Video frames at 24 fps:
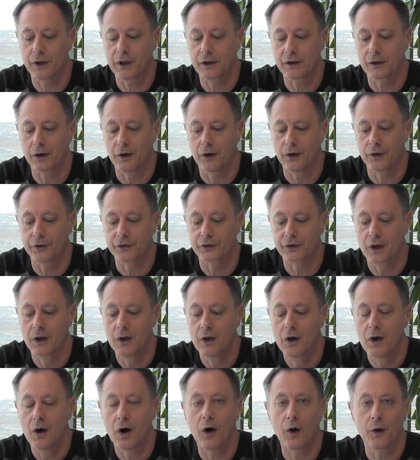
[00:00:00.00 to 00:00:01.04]
he calls
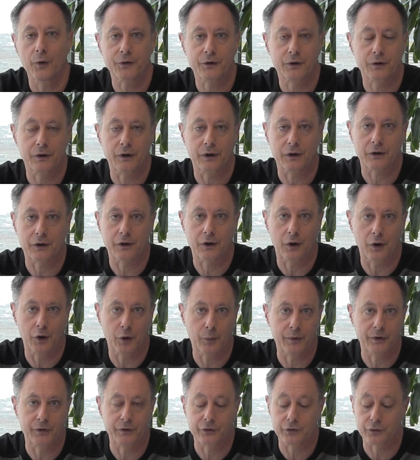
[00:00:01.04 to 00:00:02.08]
alternate
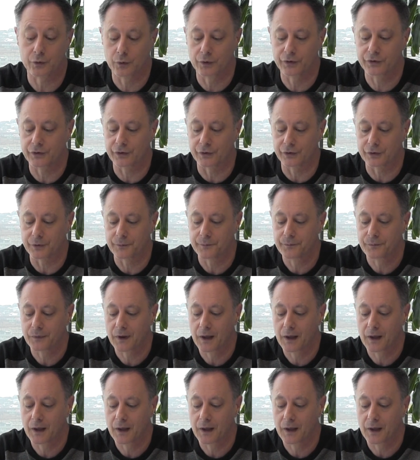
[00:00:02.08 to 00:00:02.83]
carbon sources.